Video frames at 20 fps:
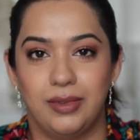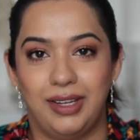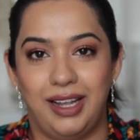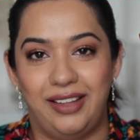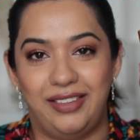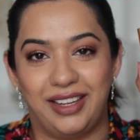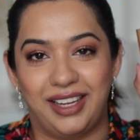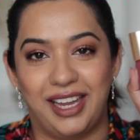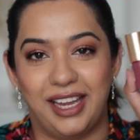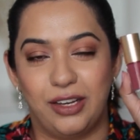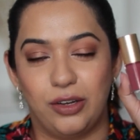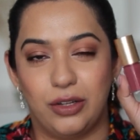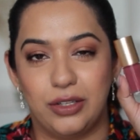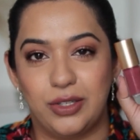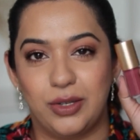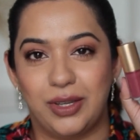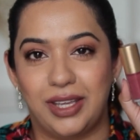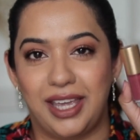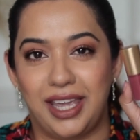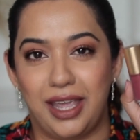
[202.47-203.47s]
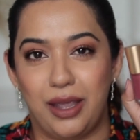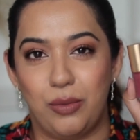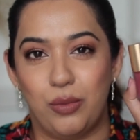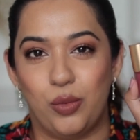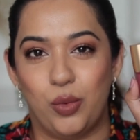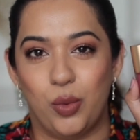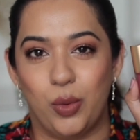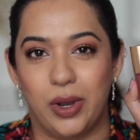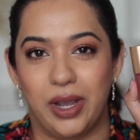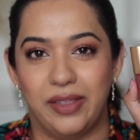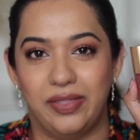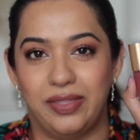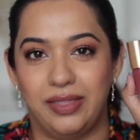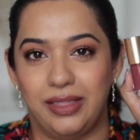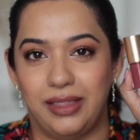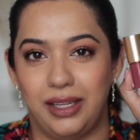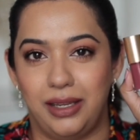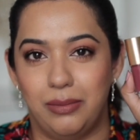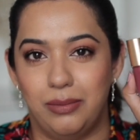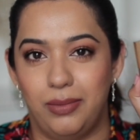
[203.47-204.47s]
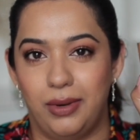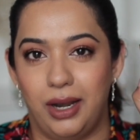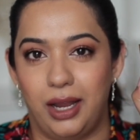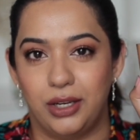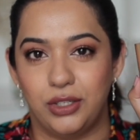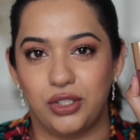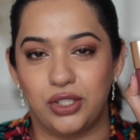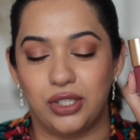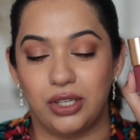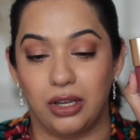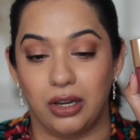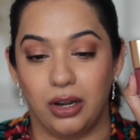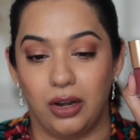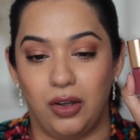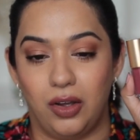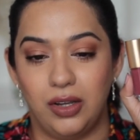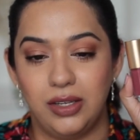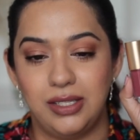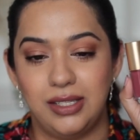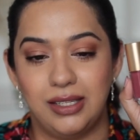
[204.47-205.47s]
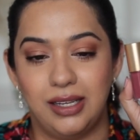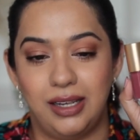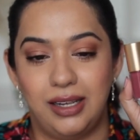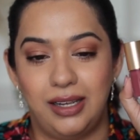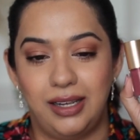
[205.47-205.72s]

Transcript: And the kit also came with the blush gloss.